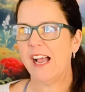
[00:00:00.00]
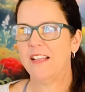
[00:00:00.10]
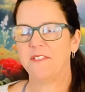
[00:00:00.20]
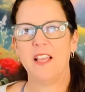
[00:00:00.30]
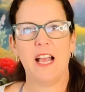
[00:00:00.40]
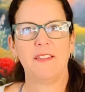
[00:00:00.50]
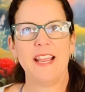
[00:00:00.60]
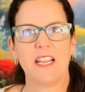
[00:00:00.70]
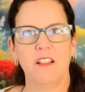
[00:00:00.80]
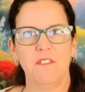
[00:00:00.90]
the,
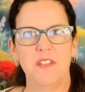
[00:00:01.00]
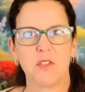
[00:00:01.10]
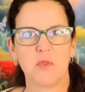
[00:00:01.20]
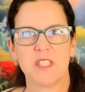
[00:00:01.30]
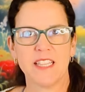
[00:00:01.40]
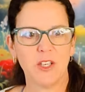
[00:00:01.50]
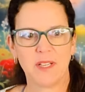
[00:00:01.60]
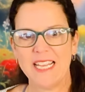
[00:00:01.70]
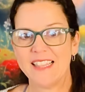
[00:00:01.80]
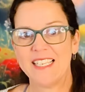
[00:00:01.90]
like this was the little
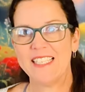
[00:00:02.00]
kid that